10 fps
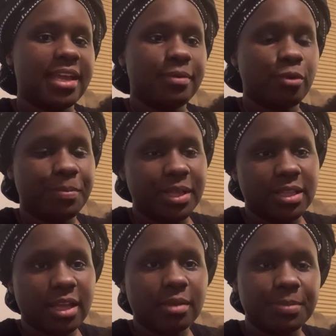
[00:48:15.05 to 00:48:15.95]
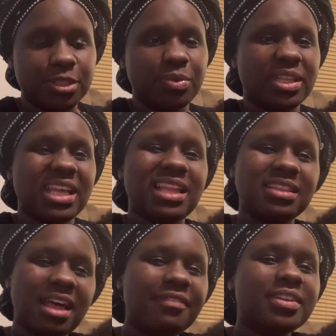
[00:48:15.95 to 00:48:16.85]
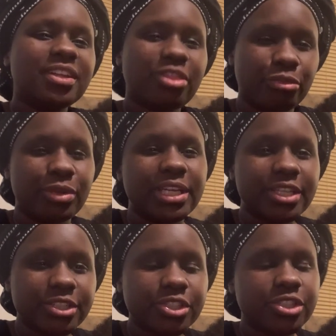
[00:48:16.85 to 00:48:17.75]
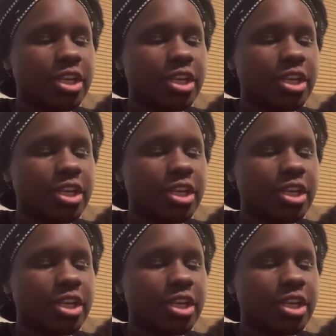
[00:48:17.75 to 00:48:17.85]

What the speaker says: will be like between like 11 and 3-ish.